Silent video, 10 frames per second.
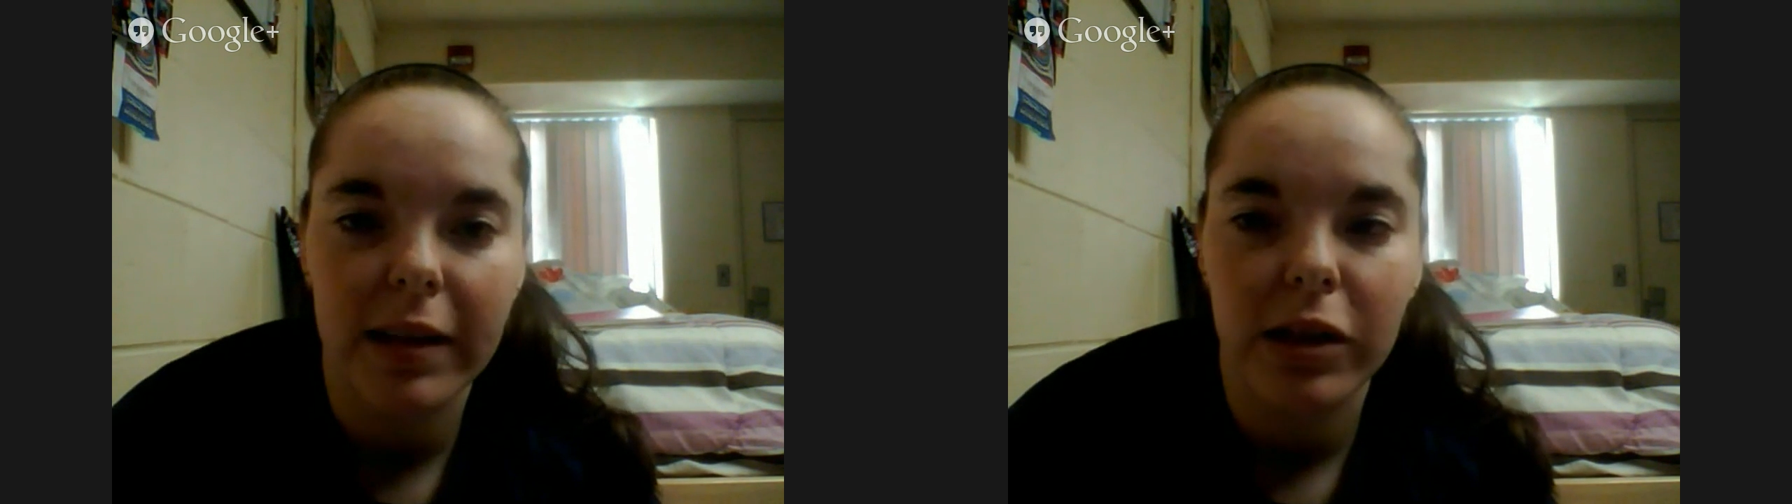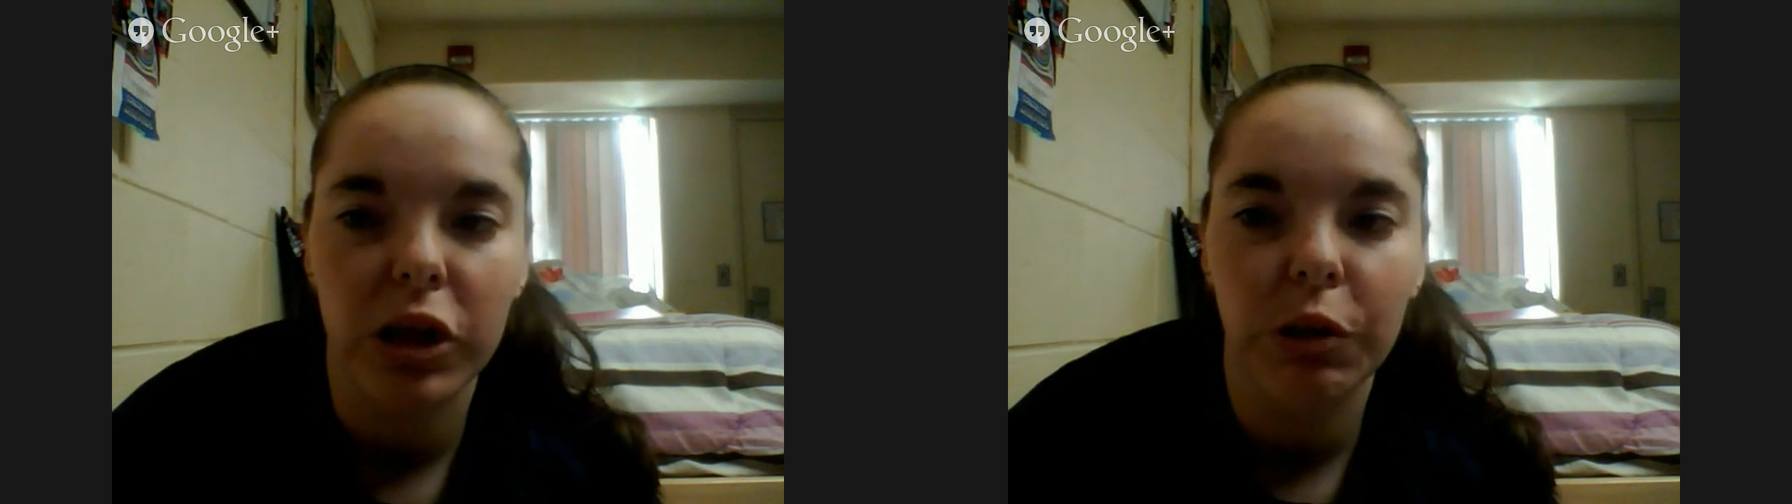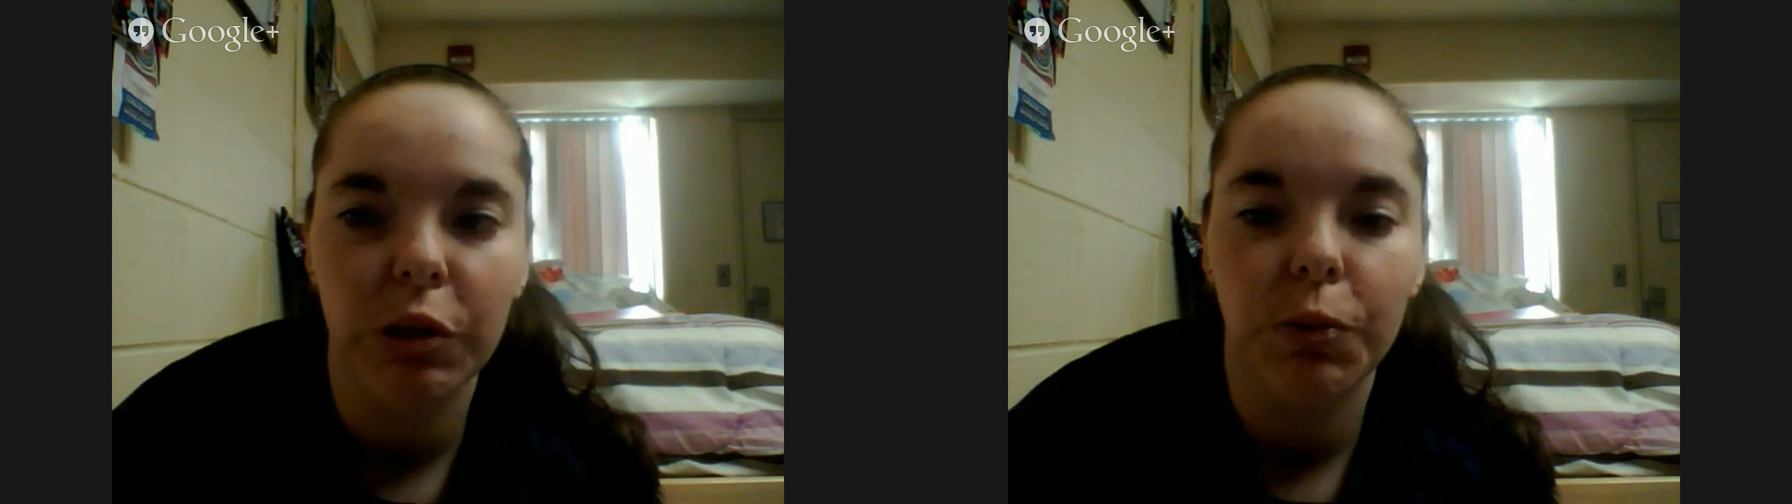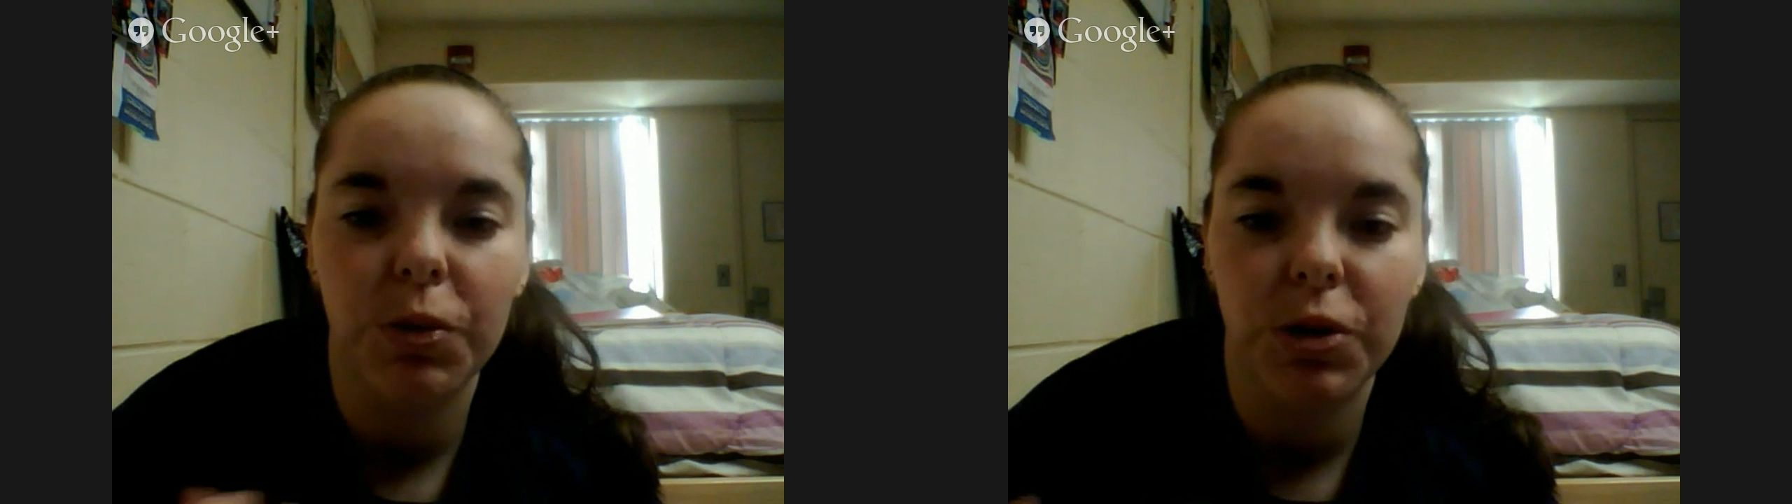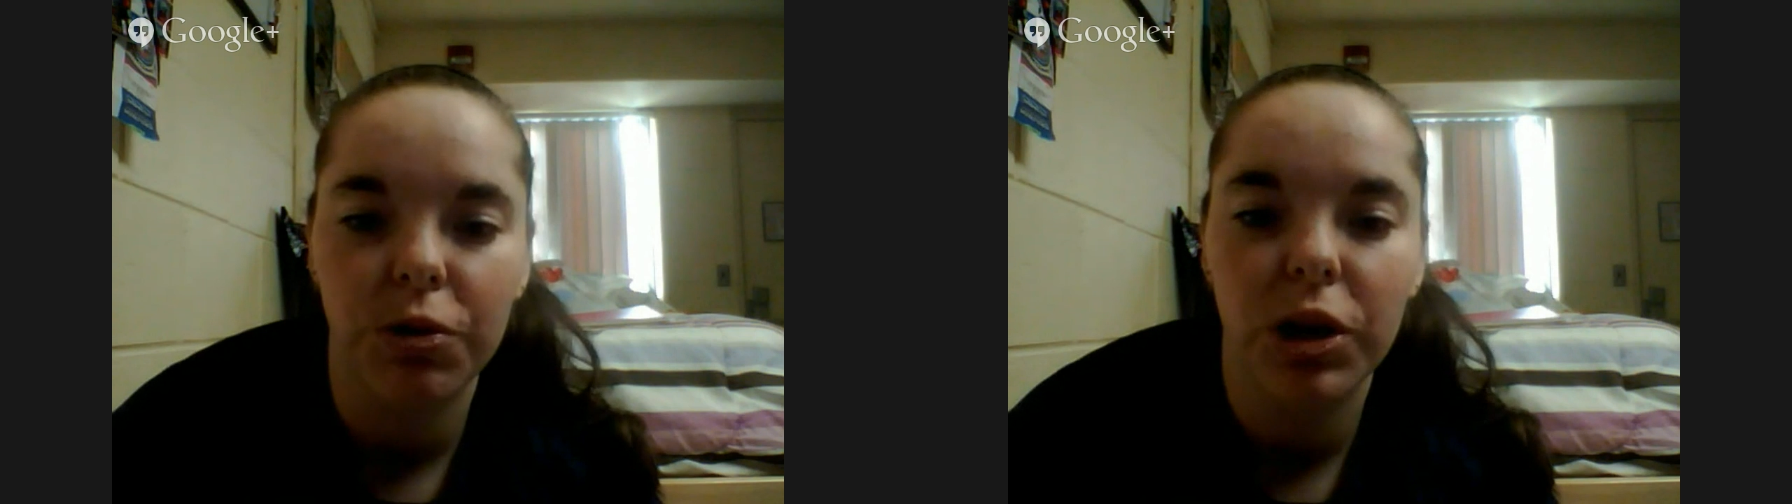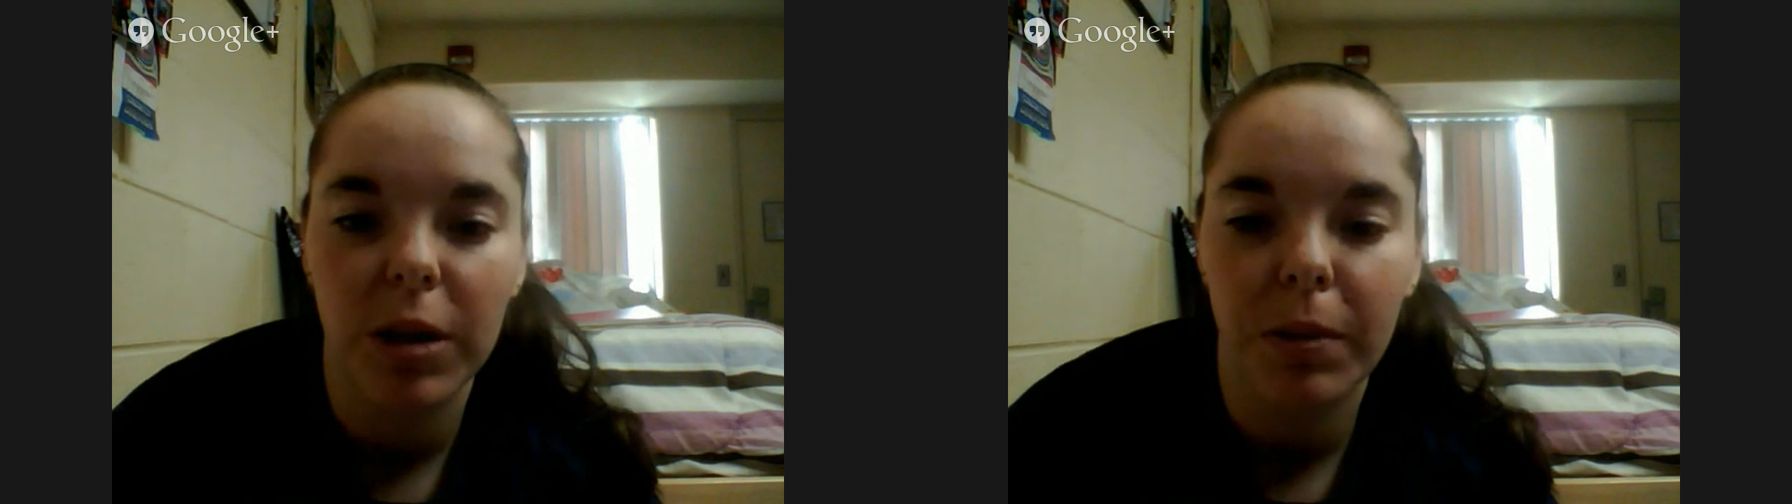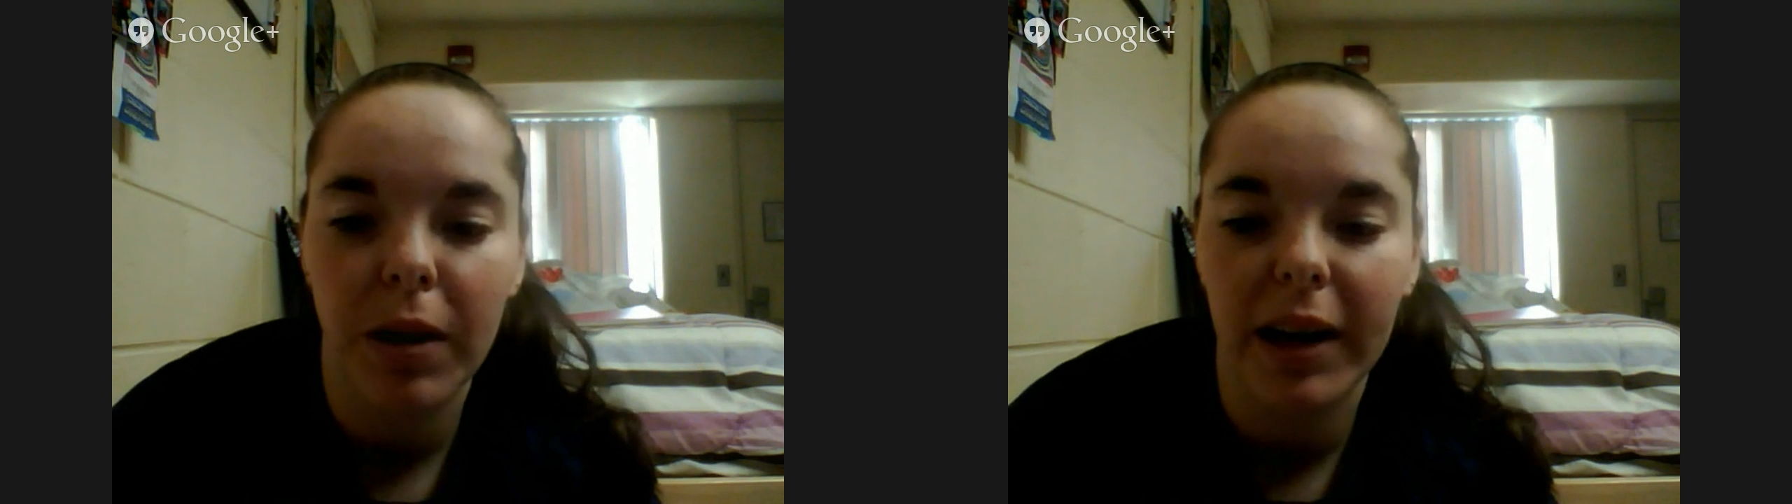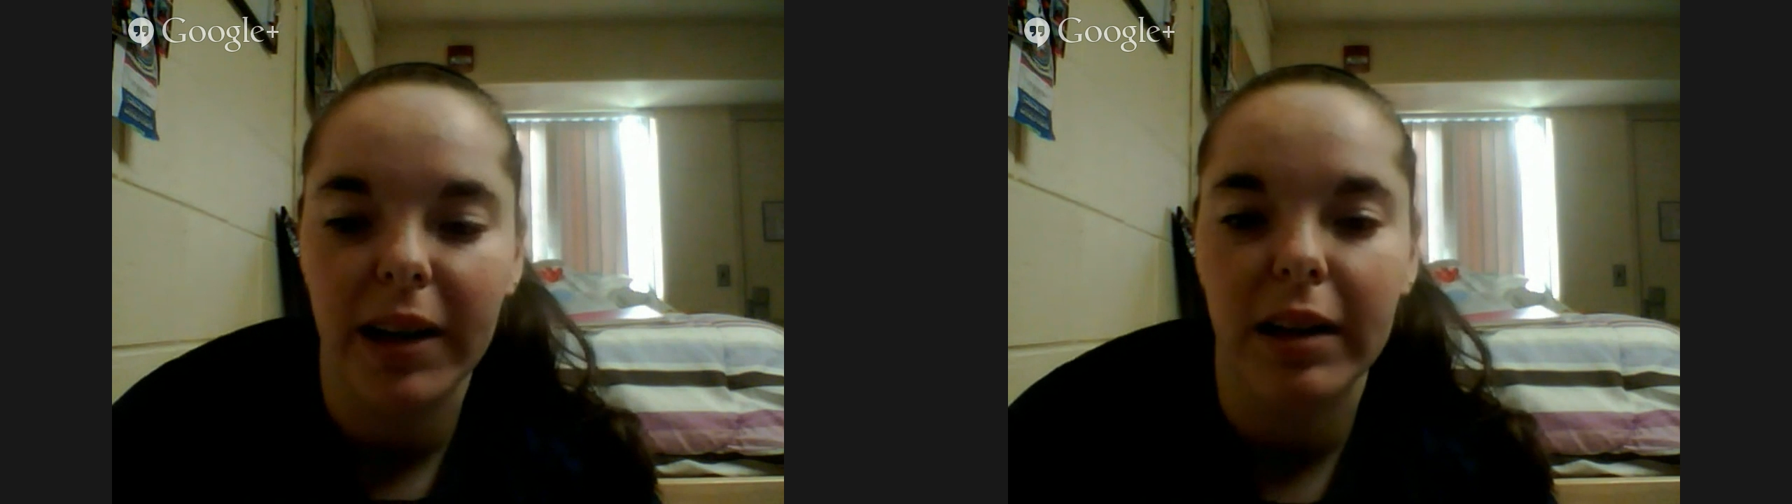to do a good
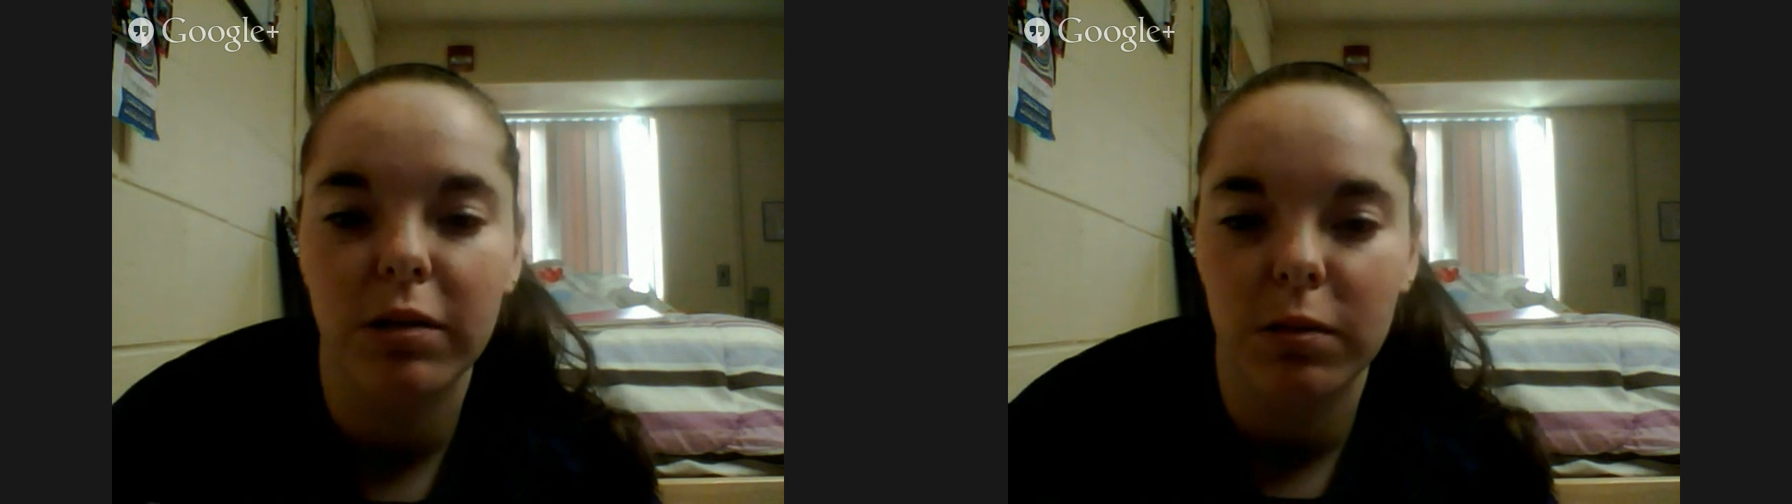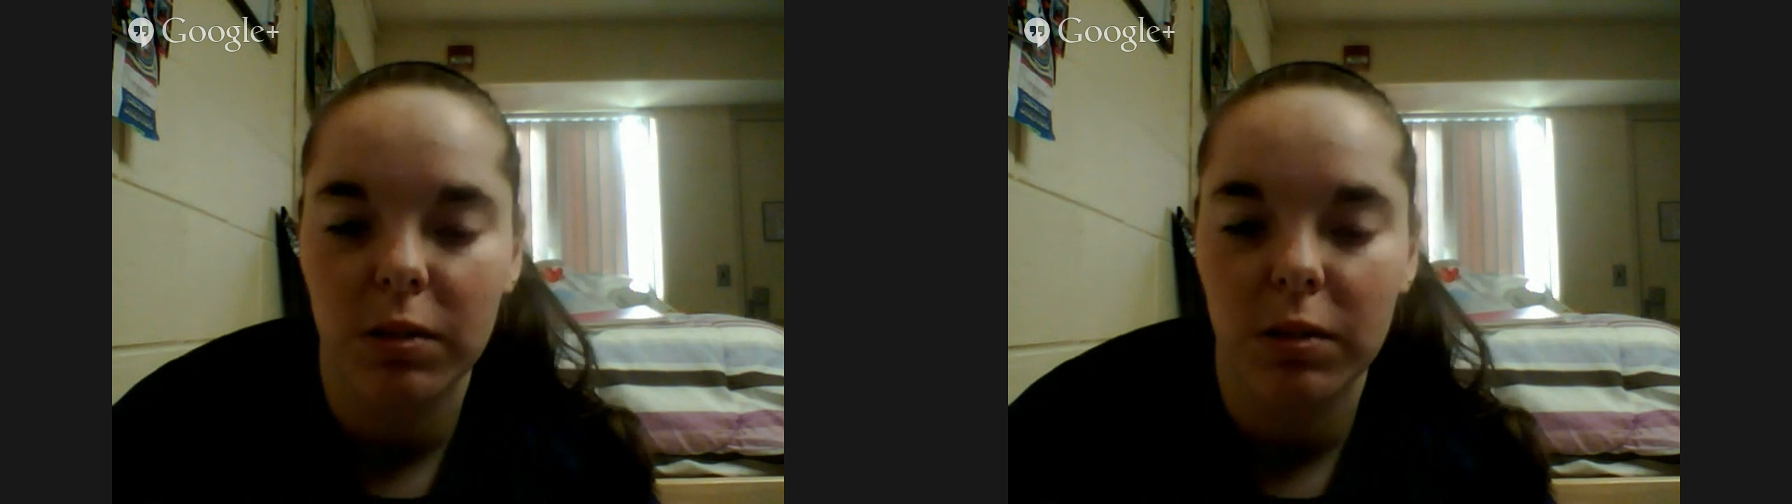product,